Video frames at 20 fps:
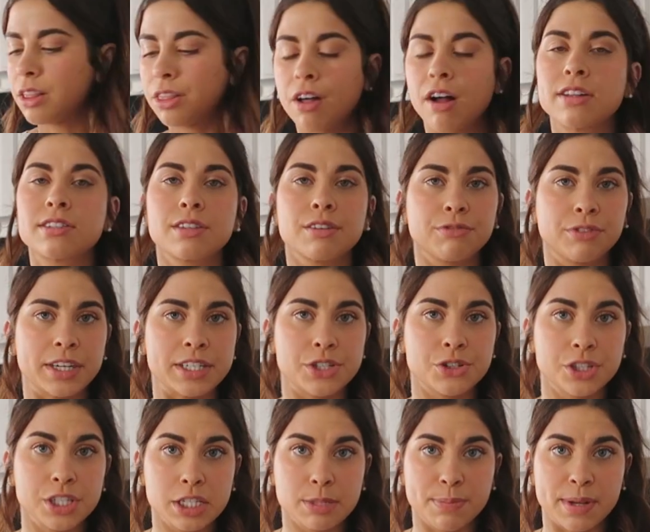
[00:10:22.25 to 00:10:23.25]
Lots of Rice
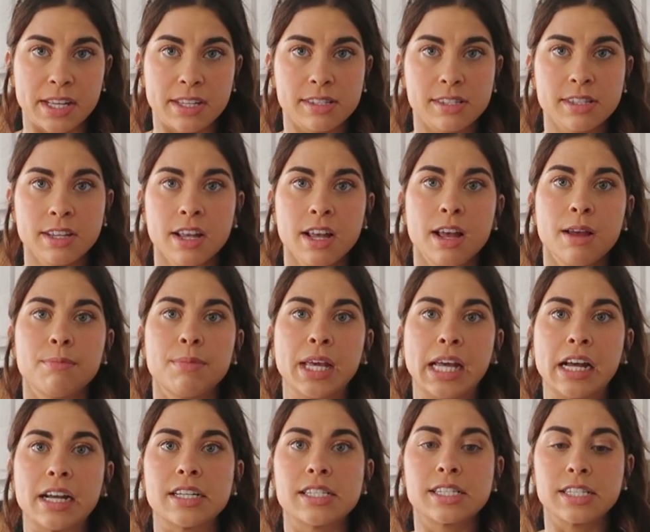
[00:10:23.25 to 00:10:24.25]
Krispies
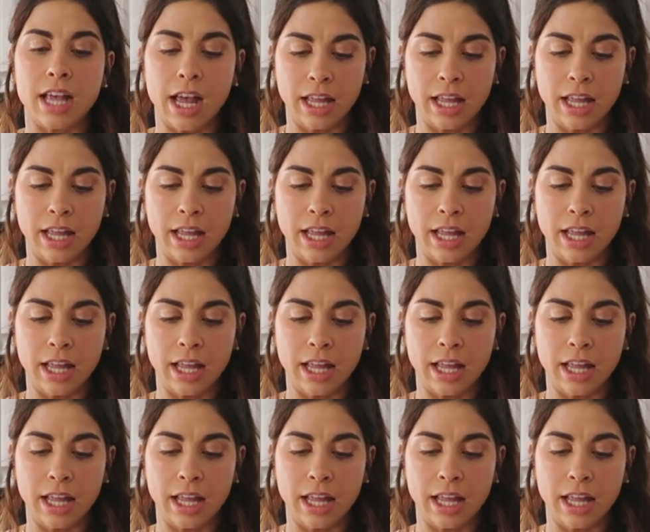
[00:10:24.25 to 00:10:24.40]
because